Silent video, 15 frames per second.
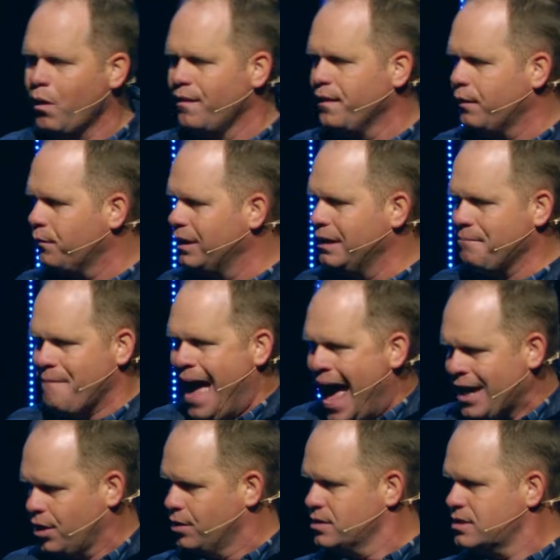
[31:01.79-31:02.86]
one that really
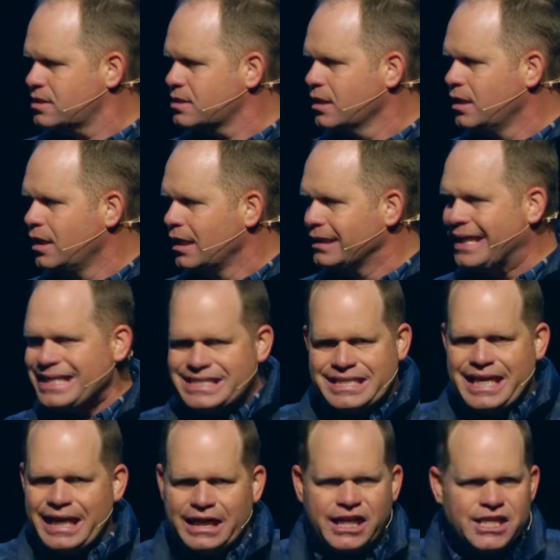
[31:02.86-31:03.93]
matters. Let's
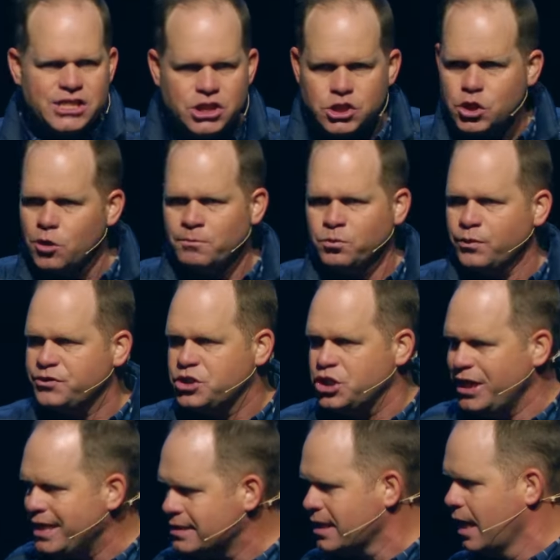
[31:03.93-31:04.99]
get consumed with
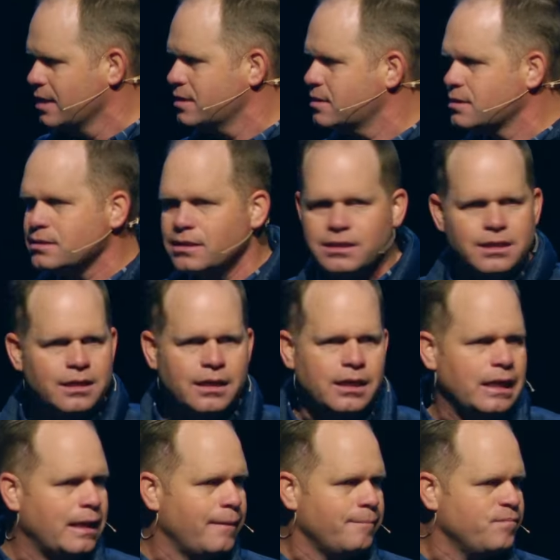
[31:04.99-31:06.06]
Jesus.
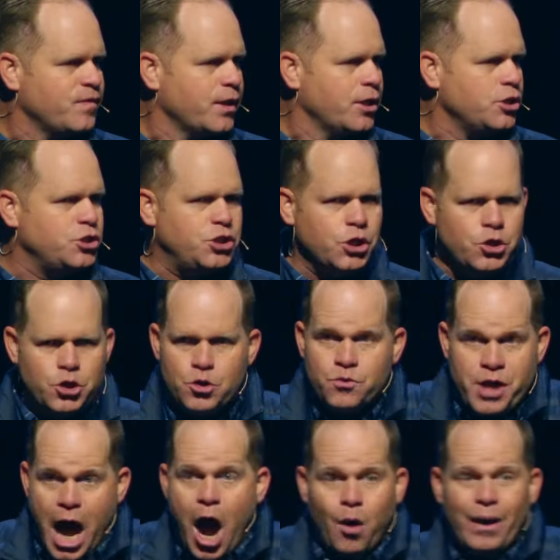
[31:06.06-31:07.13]
Do you
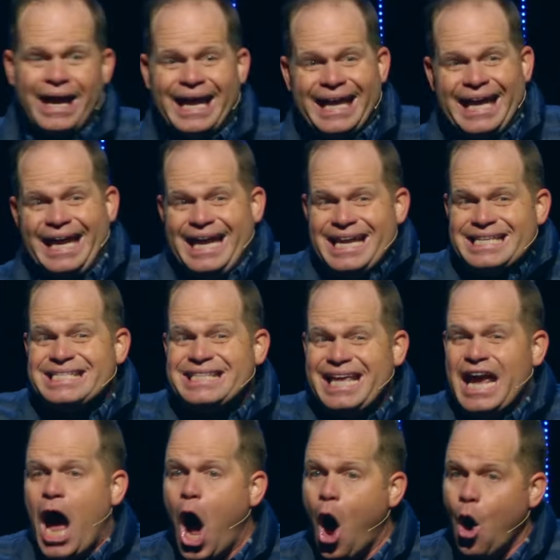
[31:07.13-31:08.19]
know he's
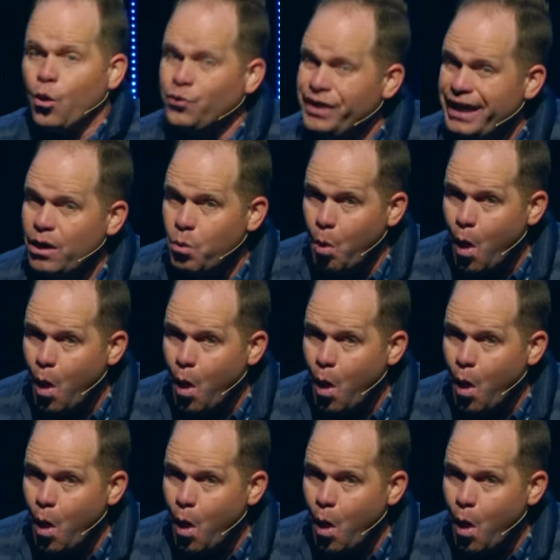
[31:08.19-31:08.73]
the only